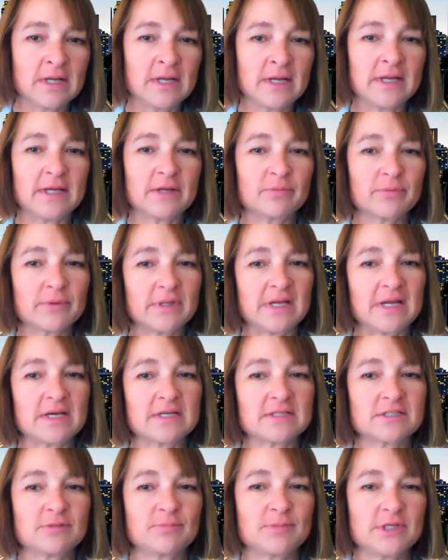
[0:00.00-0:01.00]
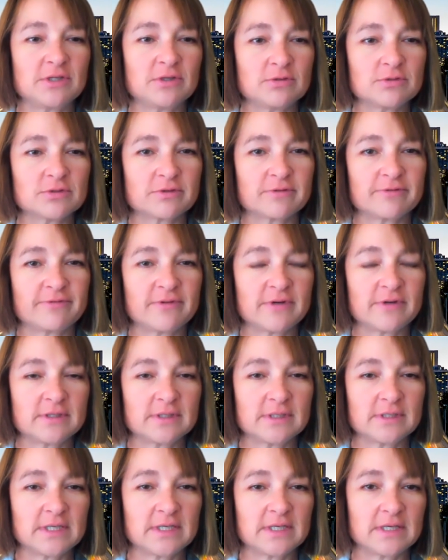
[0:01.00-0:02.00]
It really has to be user
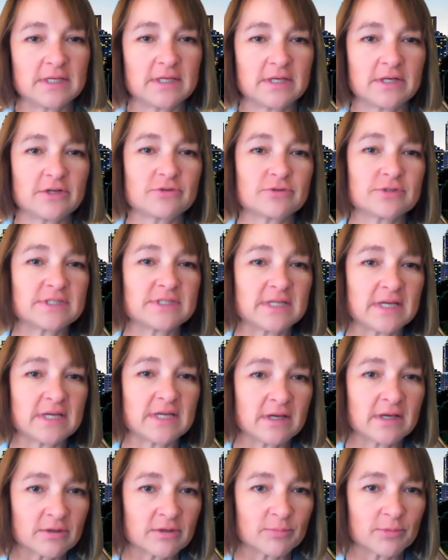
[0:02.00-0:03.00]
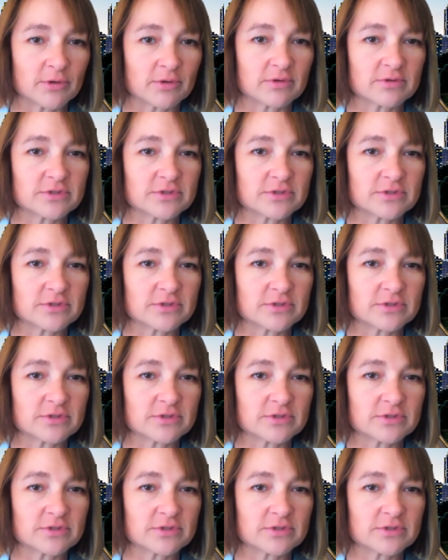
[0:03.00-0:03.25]
friendly and understandable.